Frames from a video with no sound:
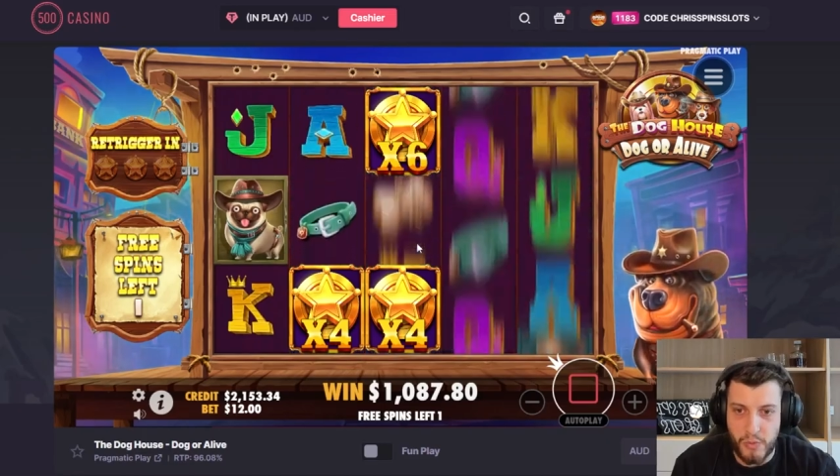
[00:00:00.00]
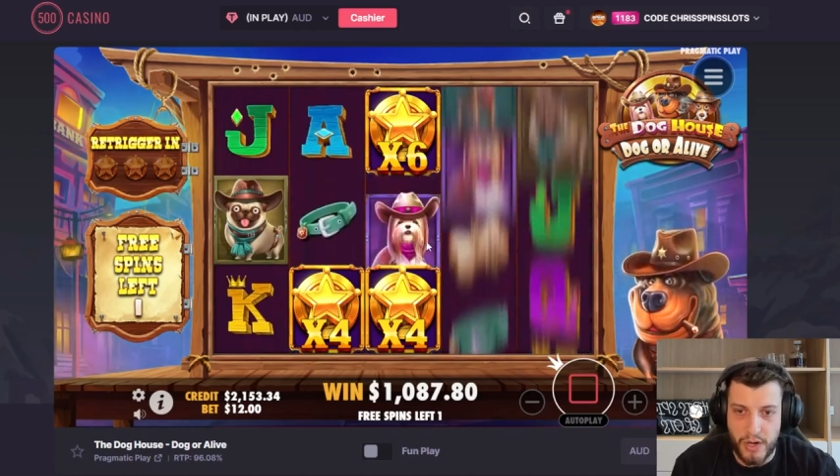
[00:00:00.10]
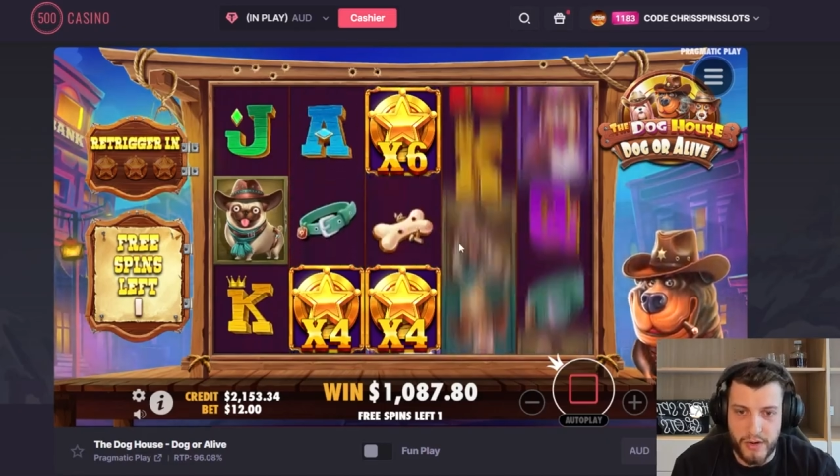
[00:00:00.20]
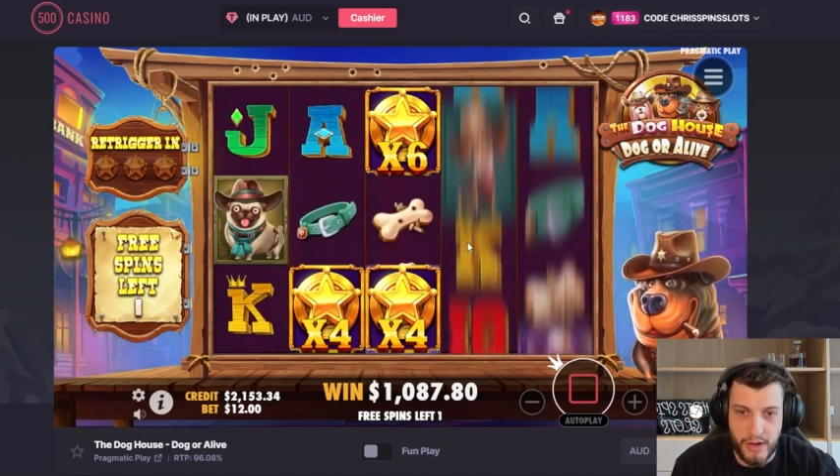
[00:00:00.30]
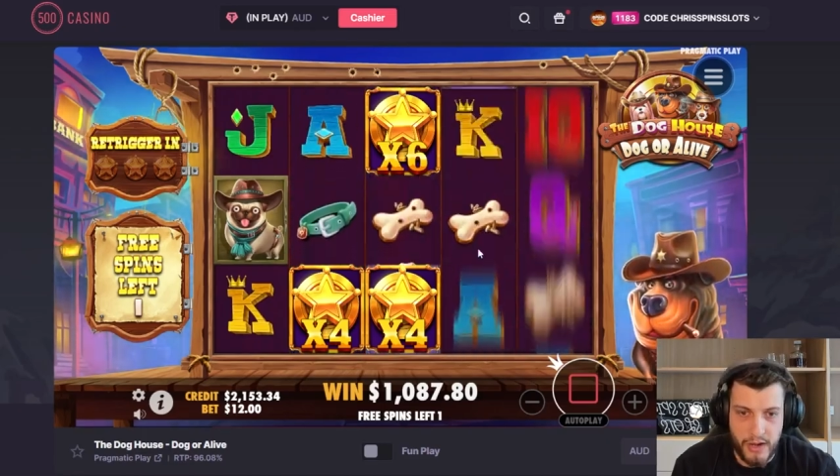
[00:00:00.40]

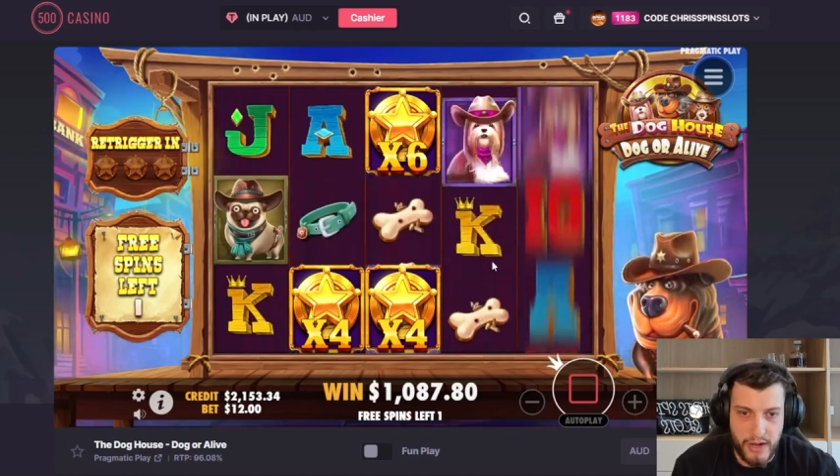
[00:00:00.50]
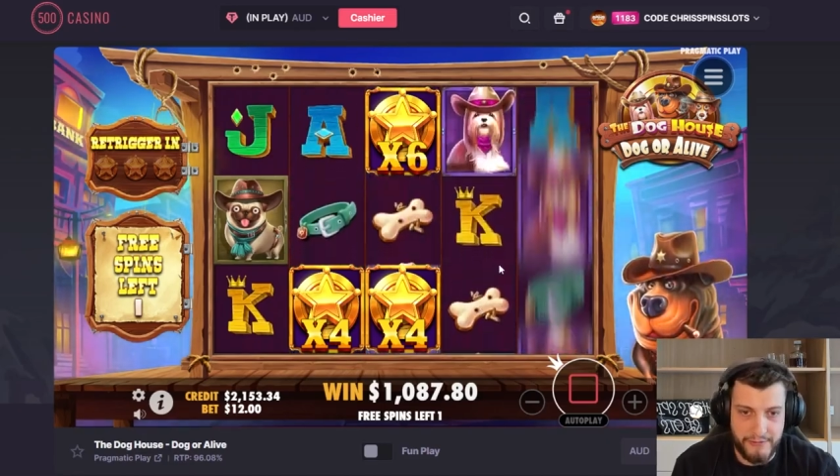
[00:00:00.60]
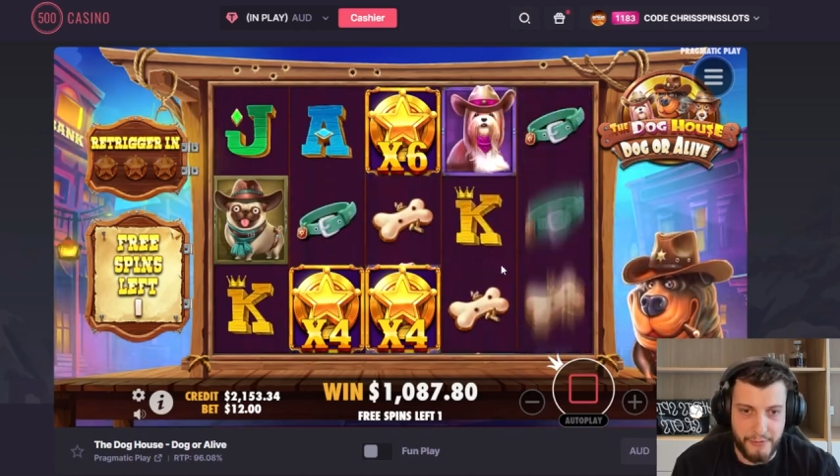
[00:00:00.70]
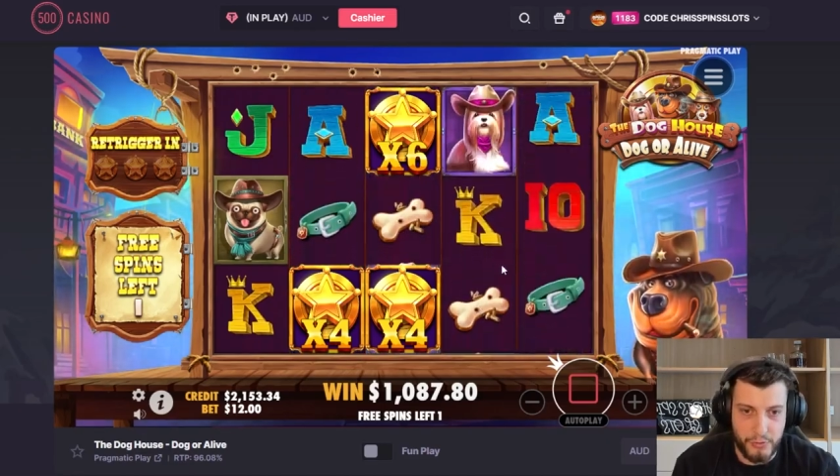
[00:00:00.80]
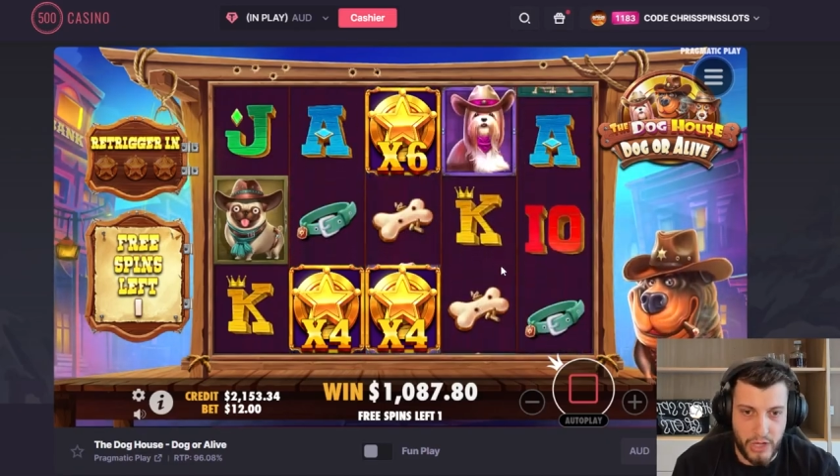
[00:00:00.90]
what a
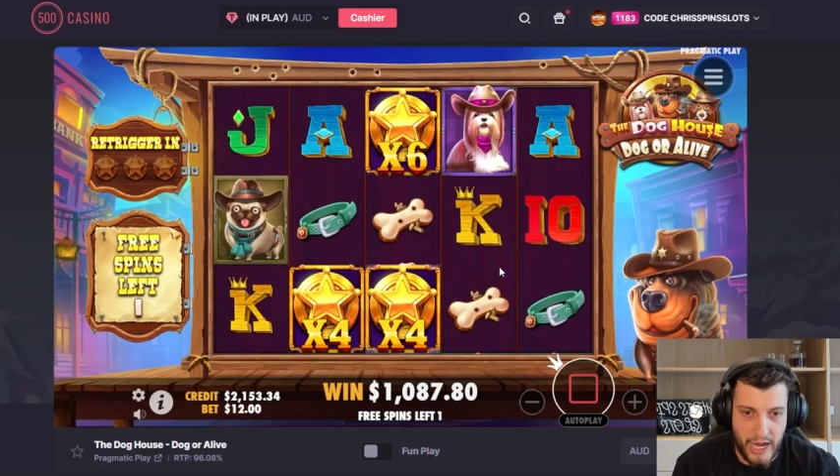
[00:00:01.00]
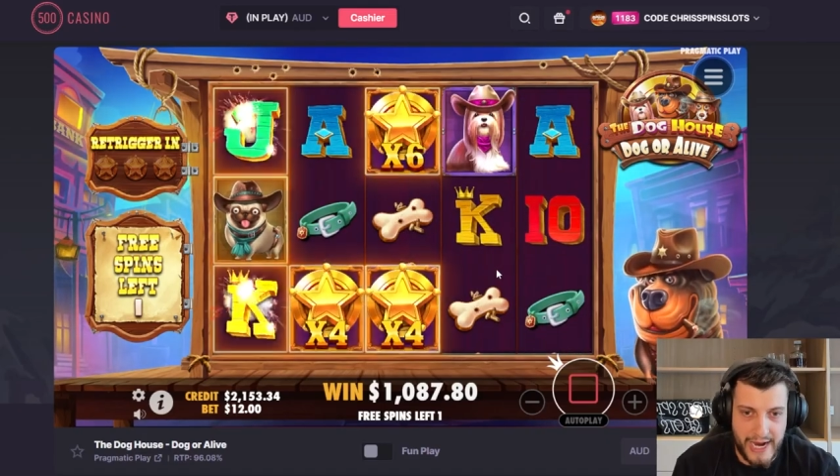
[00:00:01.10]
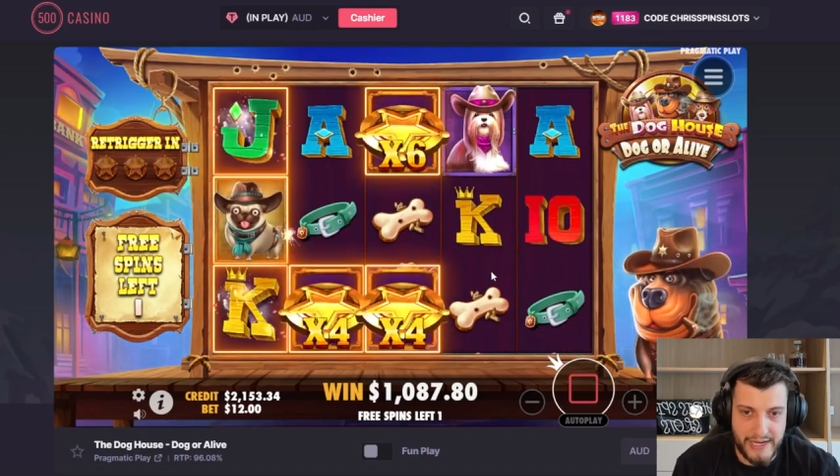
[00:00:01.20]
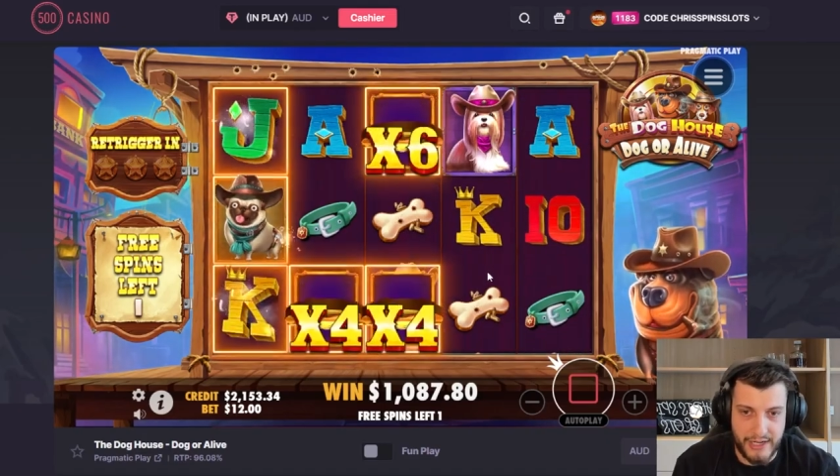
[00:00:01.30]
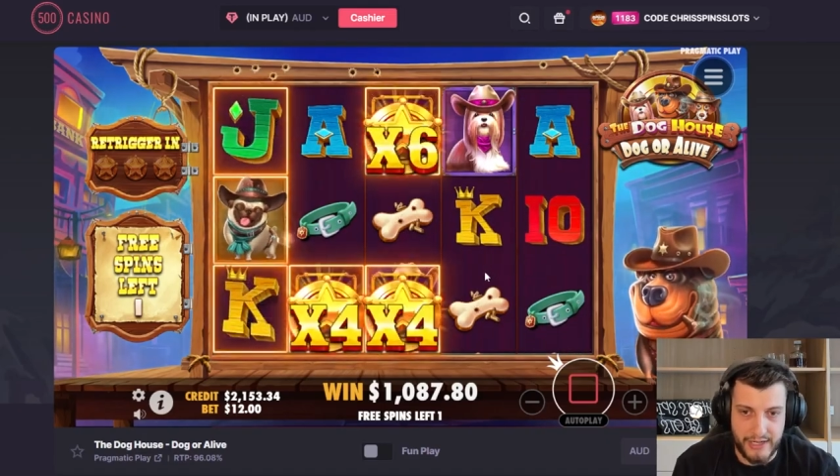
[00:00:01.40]
full
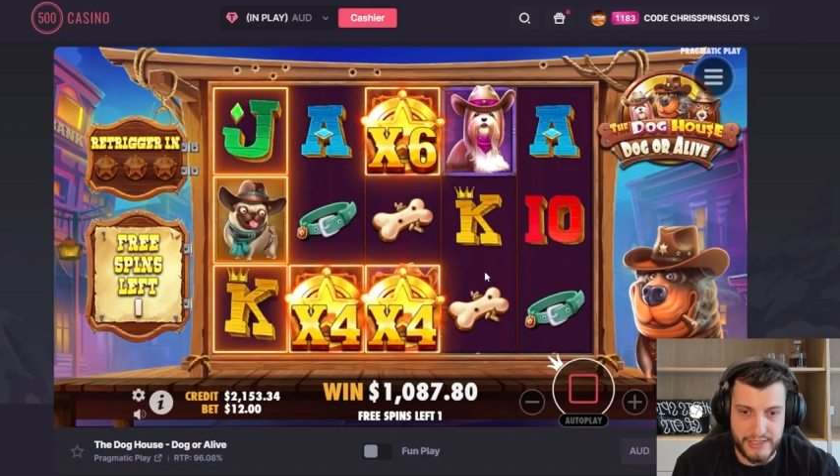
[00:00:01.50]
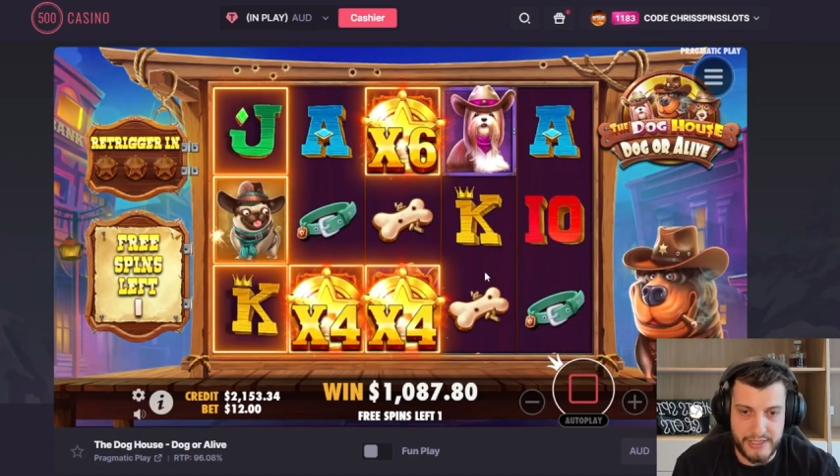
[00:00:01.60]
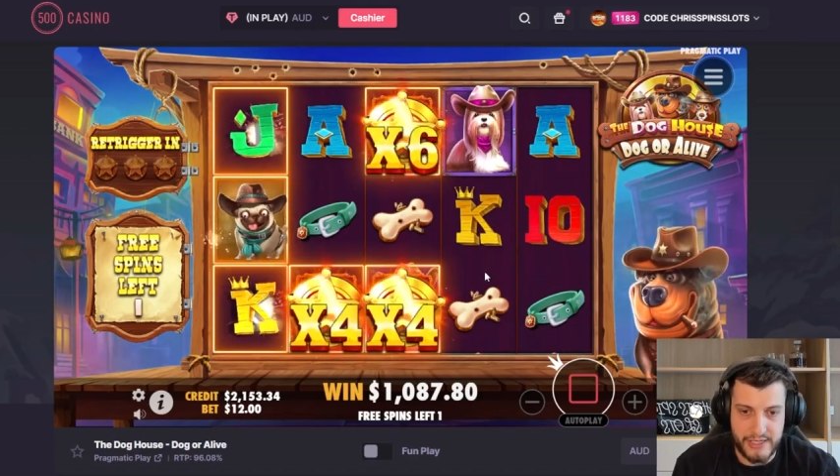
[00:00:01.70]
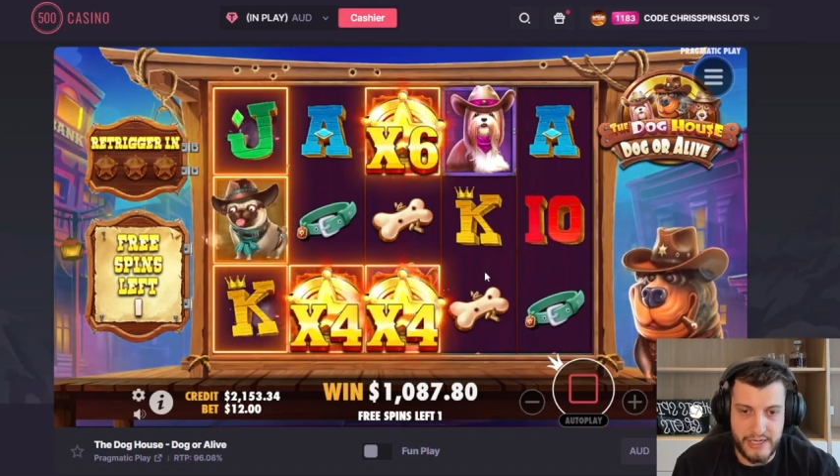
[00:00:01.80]
line does.